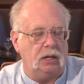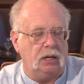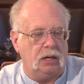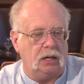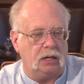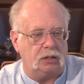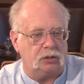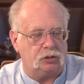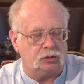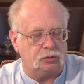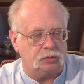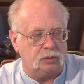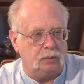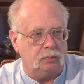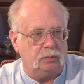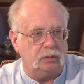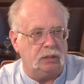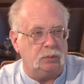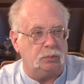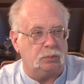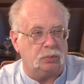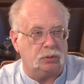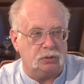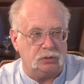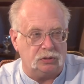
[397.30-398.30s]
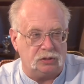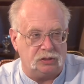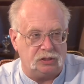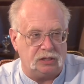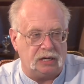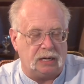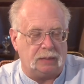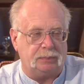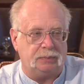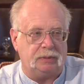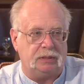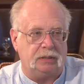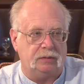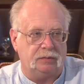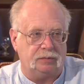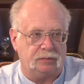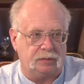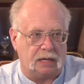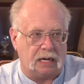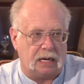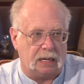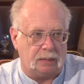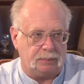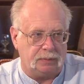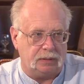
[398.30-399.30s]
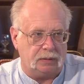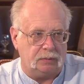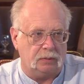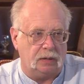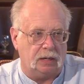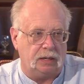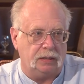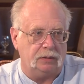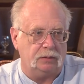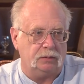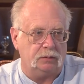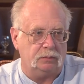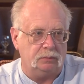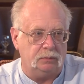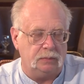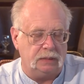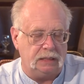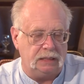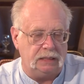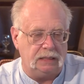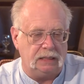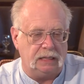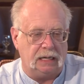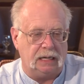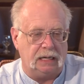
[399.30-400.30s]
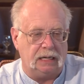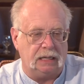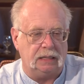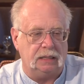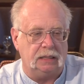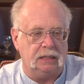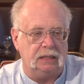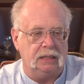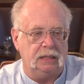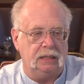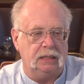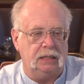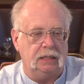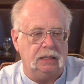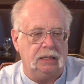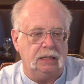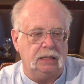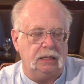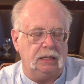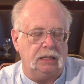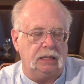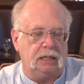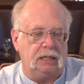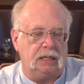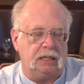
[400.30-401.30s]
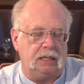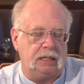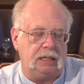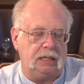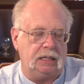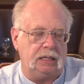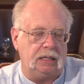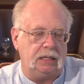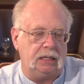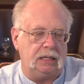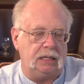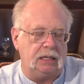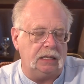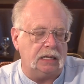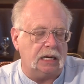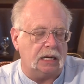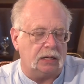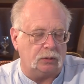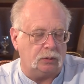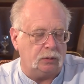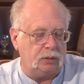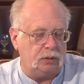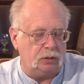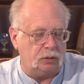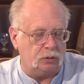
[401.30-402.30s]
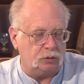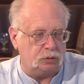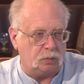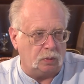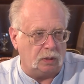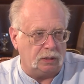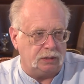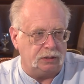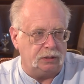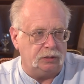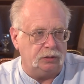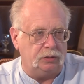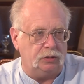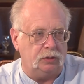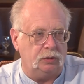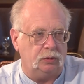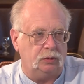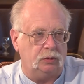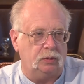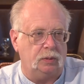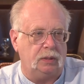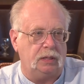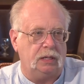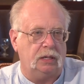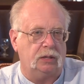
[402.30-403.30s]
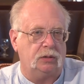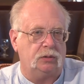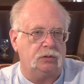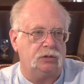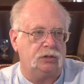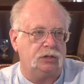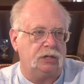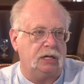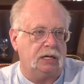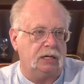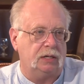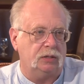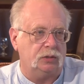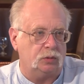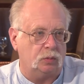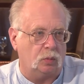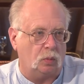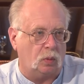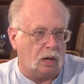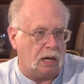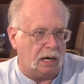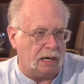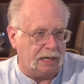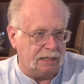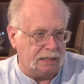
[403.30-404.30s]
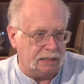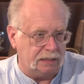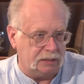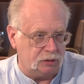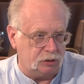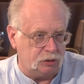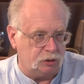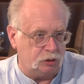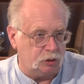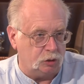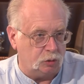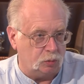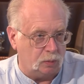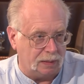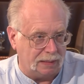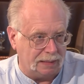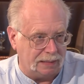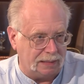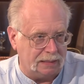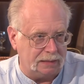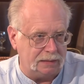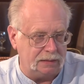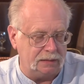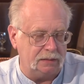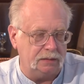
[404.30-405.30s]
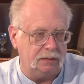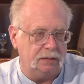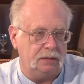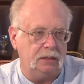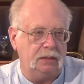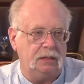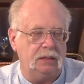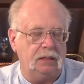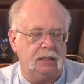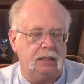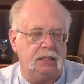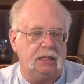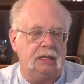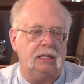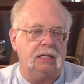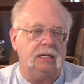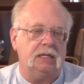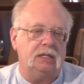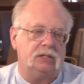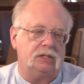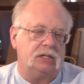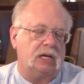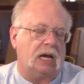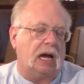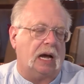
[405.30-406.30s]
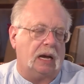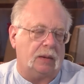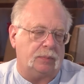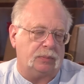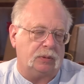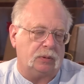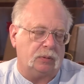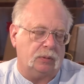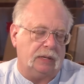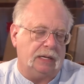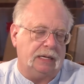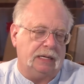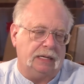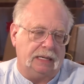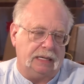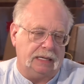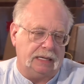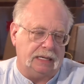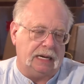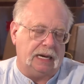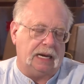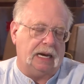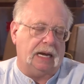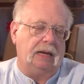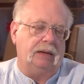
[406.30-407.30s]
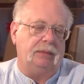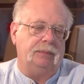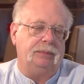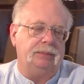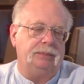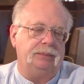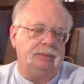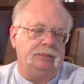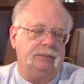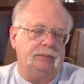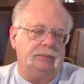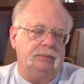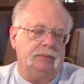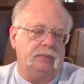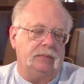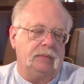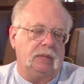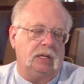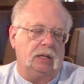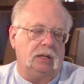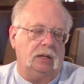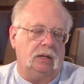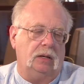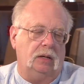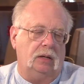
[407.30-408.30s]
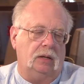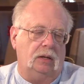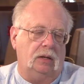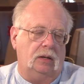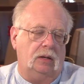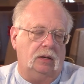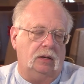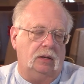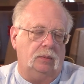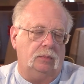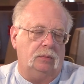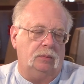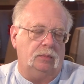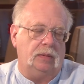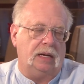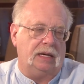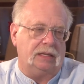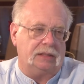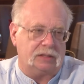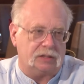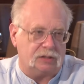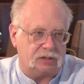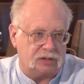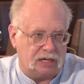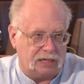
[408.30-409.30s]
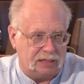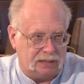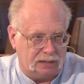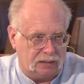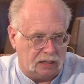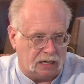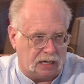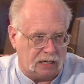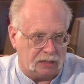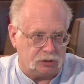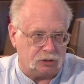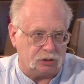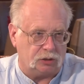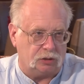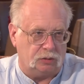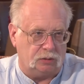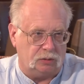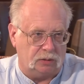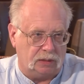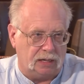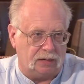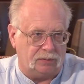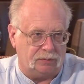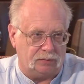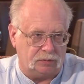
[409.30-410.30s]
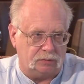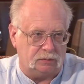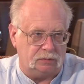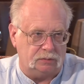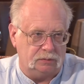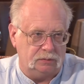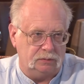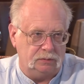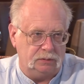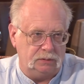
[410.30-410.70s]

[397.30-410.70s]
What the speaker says: extremely perceptive copywriter, meaning he not only knows what to do, he understands why he's doing it. He is operating at the psychological level